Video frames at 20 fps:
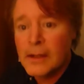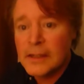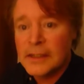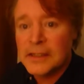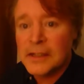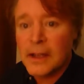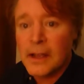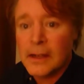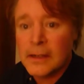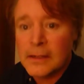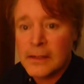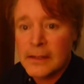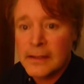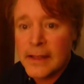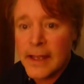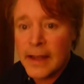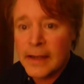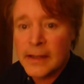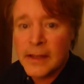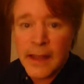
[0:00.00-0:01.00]
taught
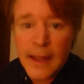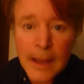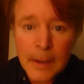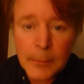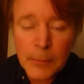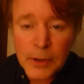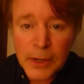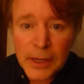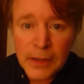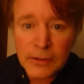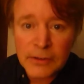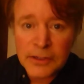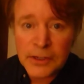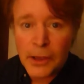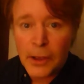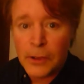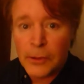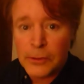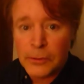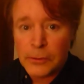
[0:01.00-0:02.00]
that embryos
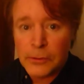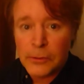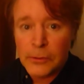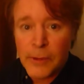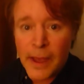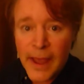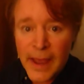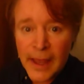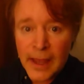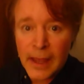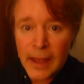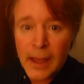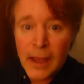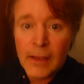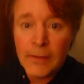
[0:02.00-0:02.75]
go through a